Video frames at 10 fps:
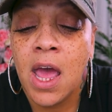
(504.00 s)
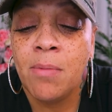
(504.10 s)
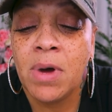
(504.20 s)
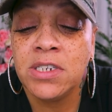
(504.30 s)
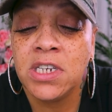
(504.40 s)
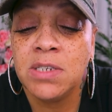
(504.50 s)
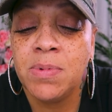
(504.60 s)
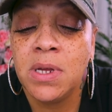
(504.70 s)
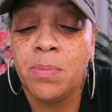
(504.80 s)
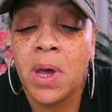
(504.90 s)
Am I just
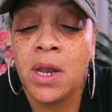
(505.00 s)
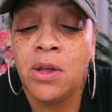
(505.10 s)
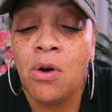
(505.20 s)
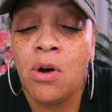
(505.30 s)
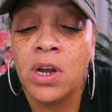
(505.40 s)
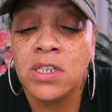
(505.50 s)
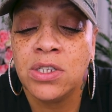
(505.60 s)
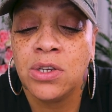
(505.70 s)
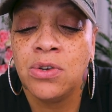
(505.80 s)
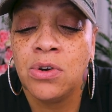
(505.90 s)
being petty or
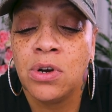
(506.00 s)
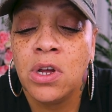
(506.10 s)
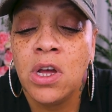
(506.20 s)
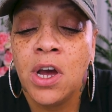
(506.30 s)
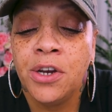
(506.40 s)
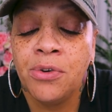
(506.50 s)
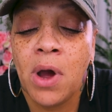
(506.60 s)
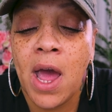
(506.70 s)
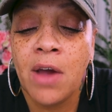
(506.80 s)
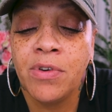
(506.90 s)
insecure? Do
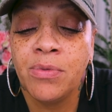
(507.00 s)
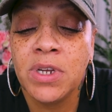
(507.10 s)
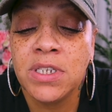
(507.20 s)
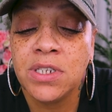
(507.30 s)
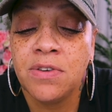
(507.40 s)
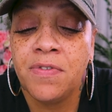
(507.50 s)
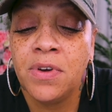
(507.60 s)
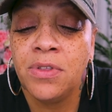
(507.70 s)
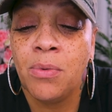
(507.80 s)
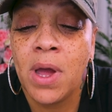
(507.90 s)
I have a reason to
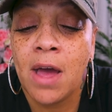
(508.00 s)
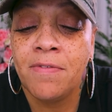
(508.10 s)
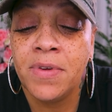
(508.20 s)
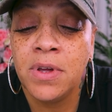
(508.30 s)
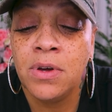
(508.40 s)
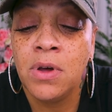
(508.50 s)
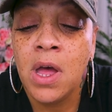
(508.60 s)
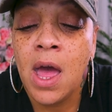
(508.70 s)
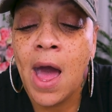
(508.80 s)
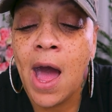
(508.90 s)
feel the way I feel?
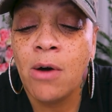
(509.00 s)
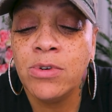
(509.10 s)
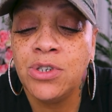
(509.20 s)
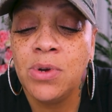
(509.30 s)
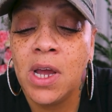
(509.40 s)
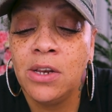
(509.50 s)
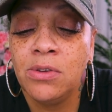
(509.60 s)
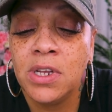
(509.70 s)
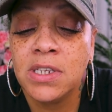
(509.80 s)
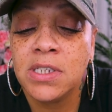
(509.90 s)
How would you
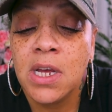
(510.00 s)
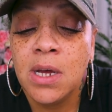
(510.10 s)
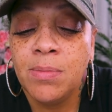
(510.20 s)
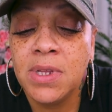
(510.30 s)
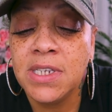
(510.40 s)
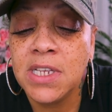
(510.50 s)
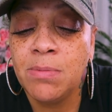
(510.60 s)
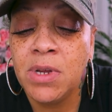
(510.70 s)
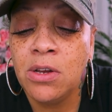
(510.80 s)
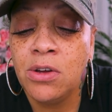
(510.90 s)
handle this? Please
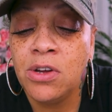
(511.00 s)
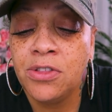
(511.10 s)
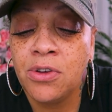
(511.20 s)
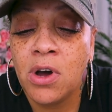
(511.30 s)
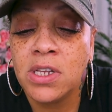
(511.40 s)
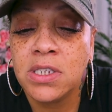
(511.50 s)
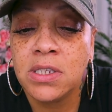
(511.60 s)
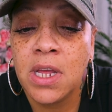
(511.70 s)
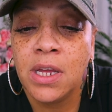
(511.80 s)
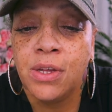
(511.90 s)
let me know your thoughts.
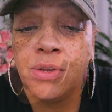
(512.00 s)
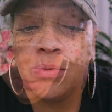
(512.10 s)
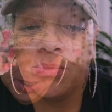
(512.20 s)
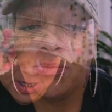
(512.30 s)
Thank you.